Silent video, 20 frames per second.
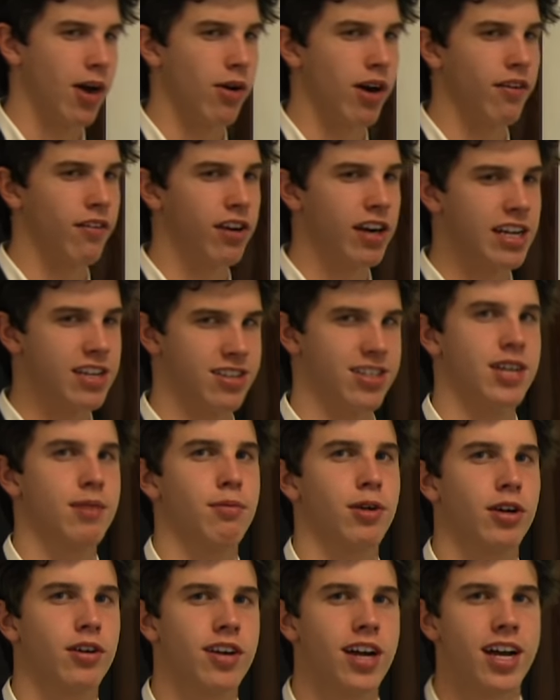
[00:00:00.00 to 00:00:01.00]
however, as
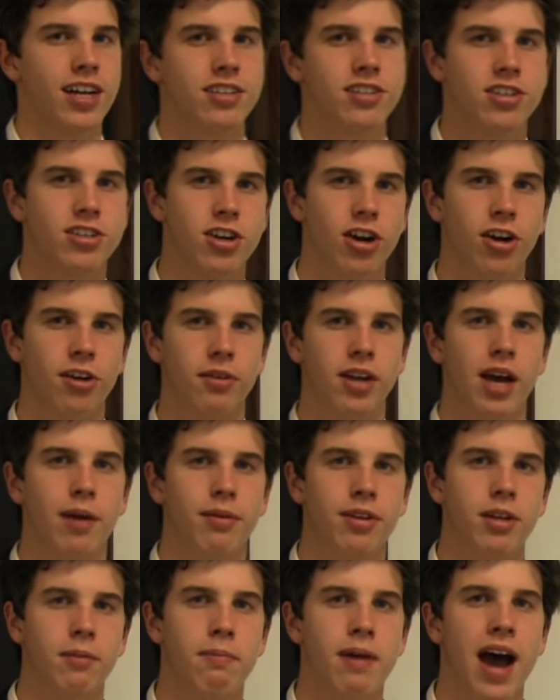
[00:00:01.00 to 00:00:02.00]
Democrats started
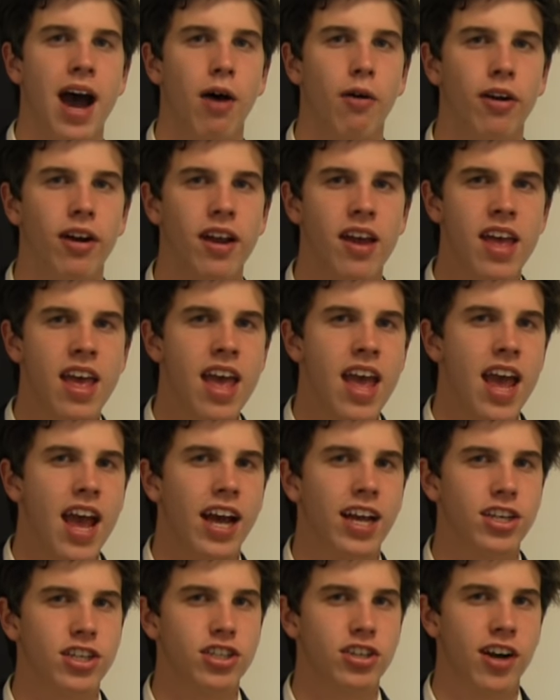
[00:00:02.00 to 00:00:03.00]
coming to power
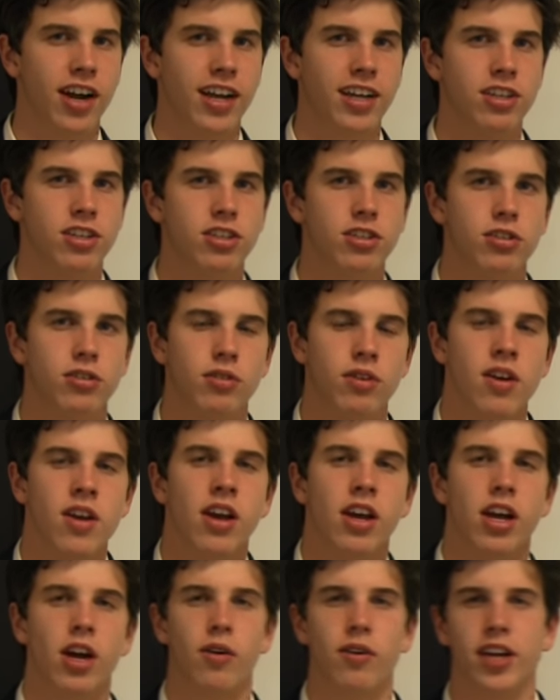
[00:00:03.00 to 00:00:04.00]
and trying to
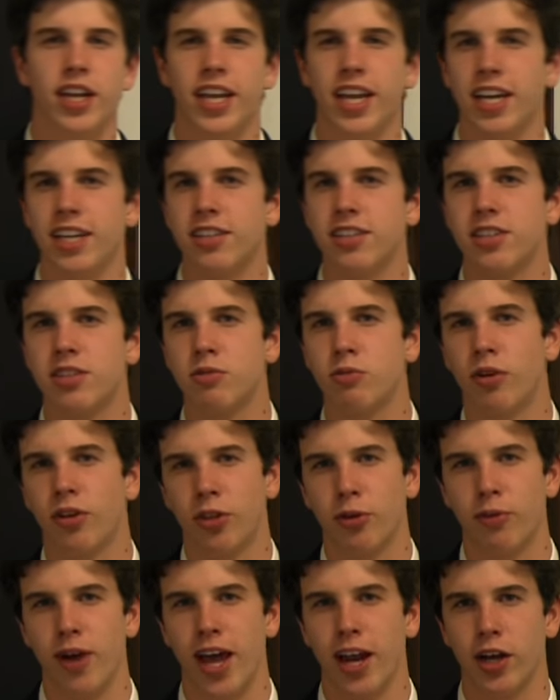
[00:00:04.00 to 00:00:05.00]
go against
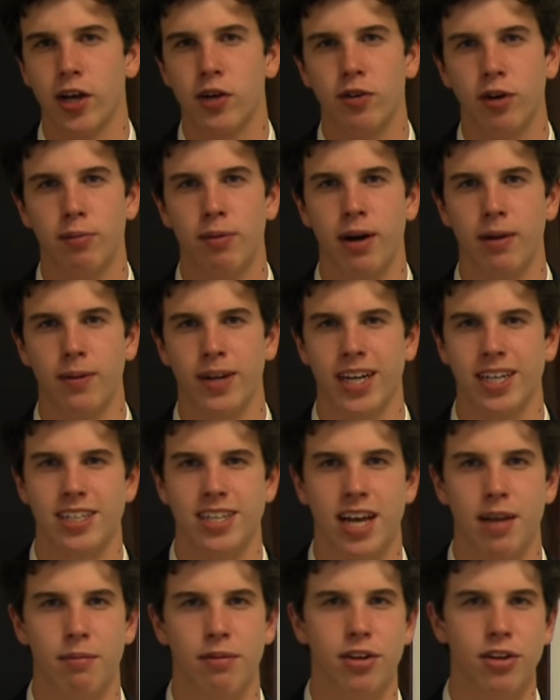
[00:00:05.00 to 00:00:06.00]
what the radical
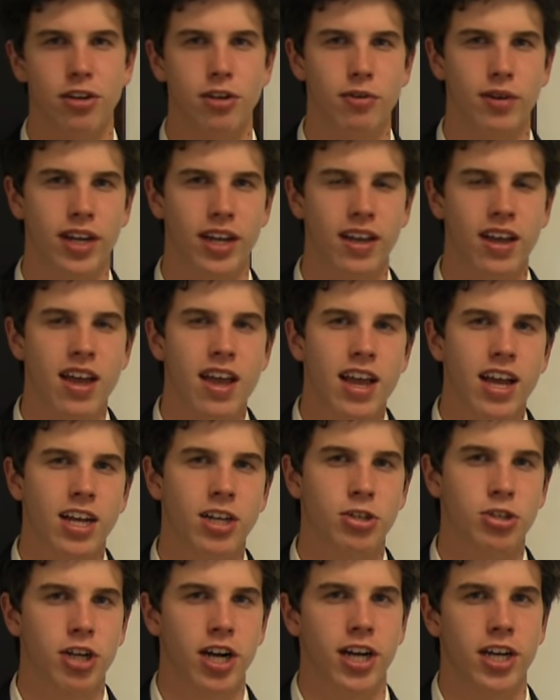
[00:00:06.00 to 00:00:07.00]
Republicans had been doing
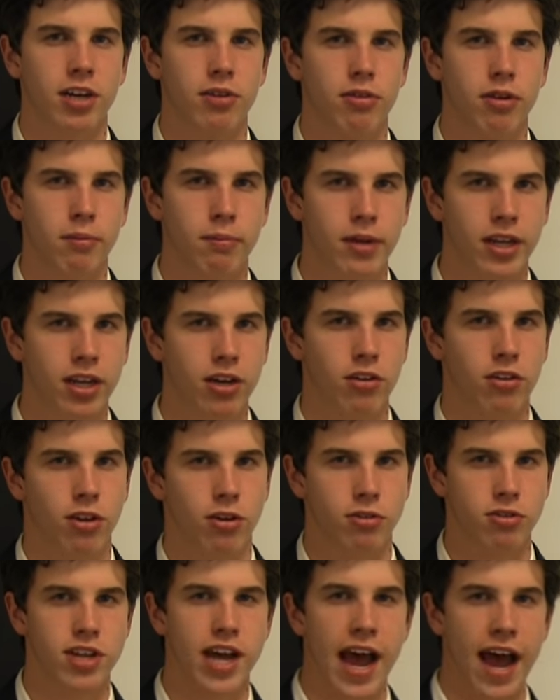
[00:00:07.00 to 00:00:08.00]
and trying to repeal
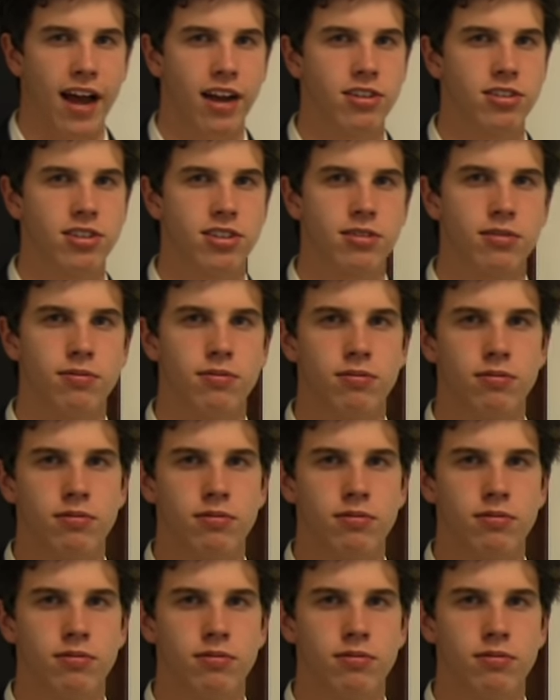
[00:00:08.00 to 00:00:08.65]
those acts.